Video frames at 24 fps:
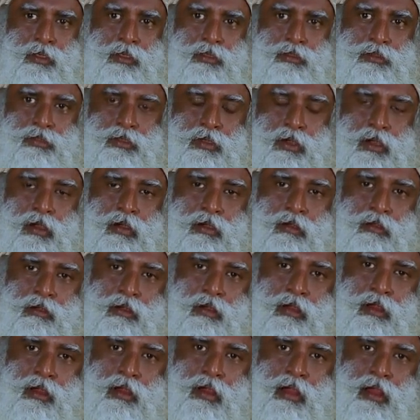So,
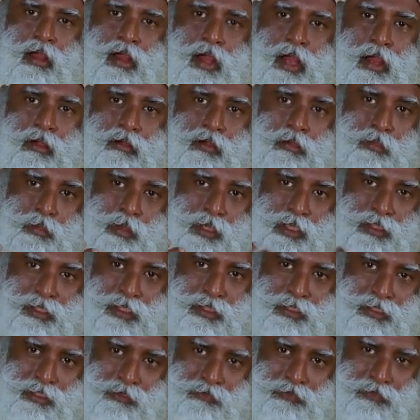our
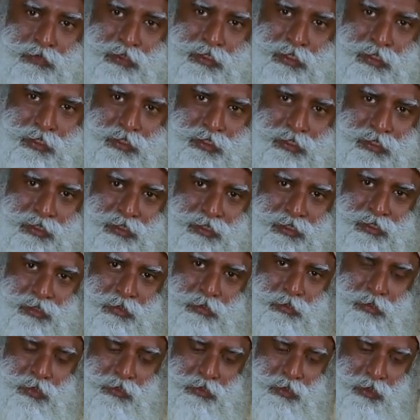basic difference
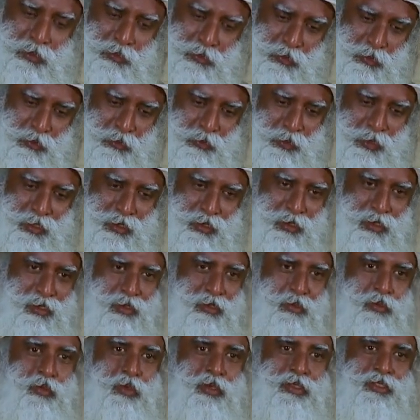between who we are
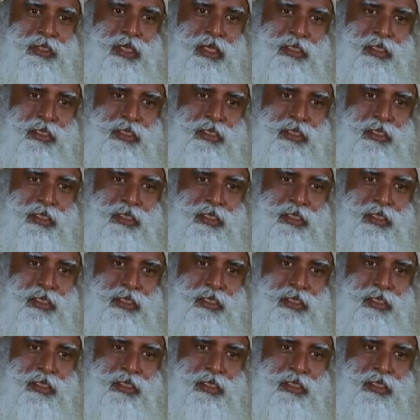and what the